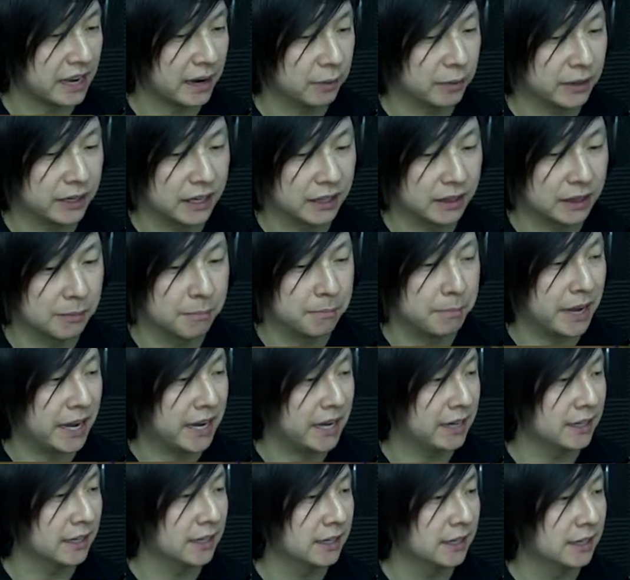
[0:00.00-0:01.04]
And we got the
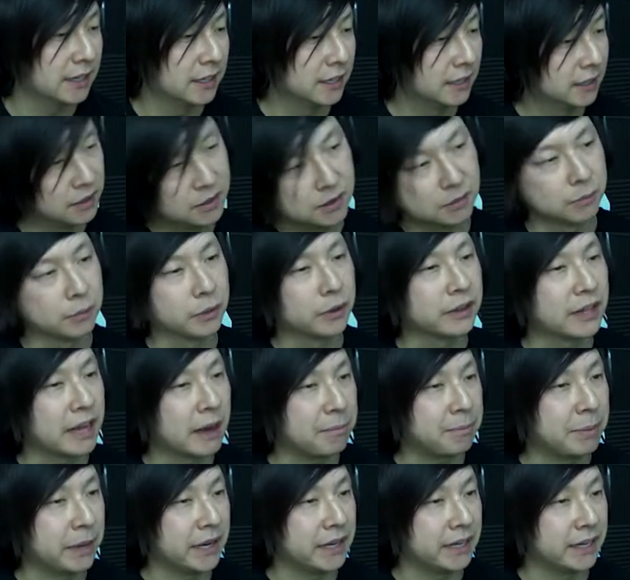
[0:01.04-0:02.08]
bait. Bring
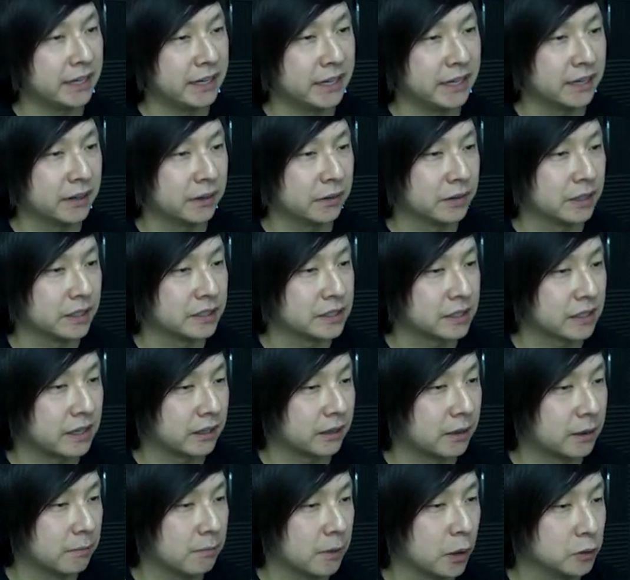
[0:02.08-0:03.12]
that bait in here. That's
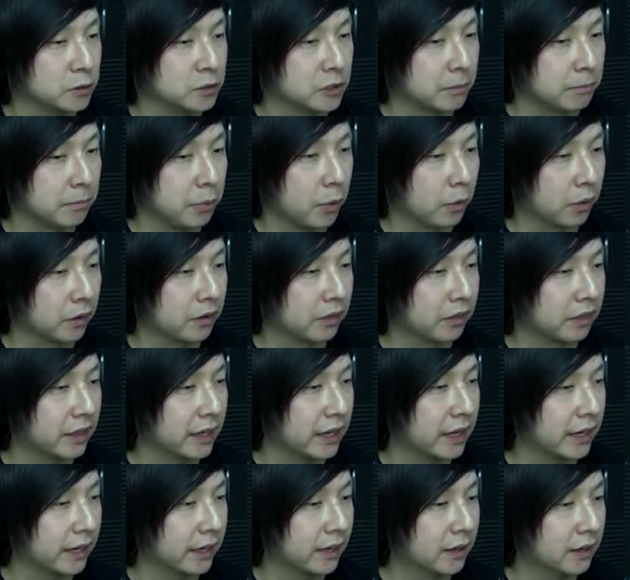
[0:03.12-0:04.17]
like the most important
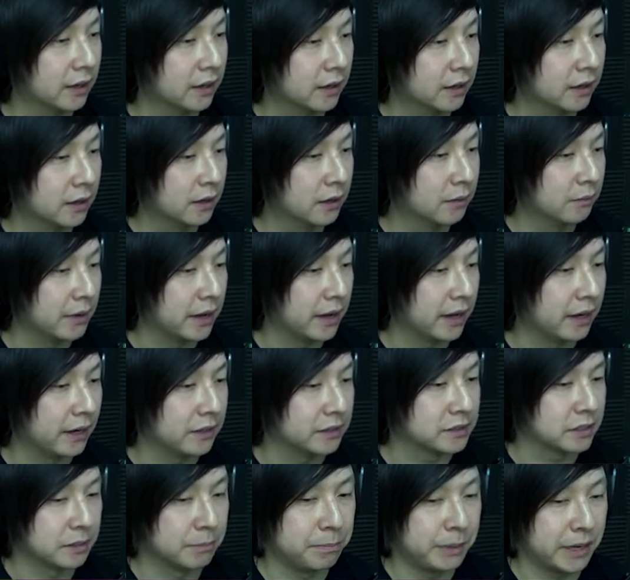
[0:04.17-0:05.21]
thing, man,
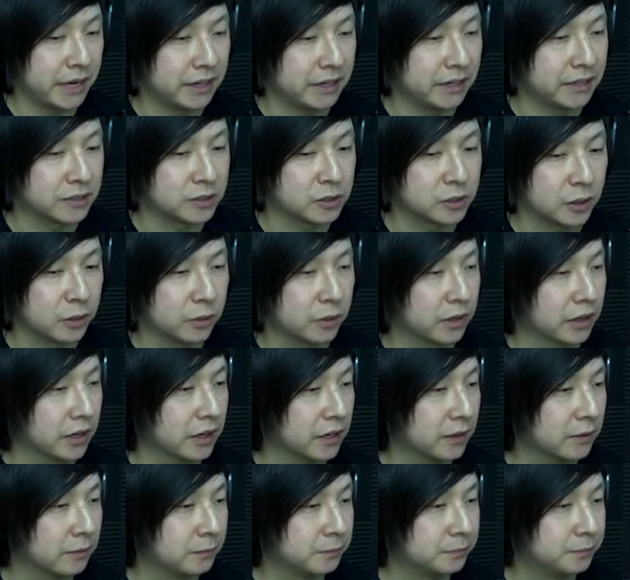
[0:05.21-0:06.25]
is the bait is so
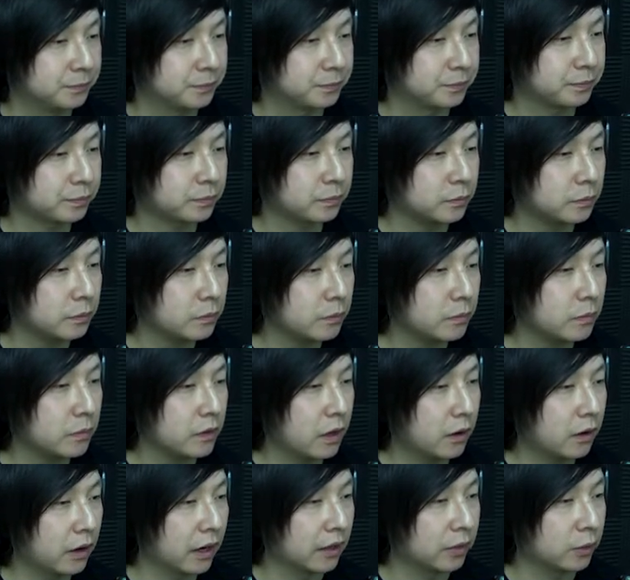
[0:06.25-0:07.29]
good.
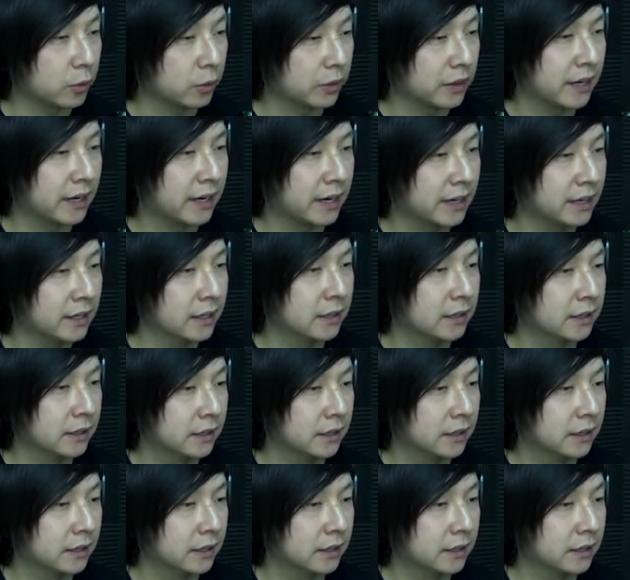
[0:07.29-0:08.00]
All right, throw that in.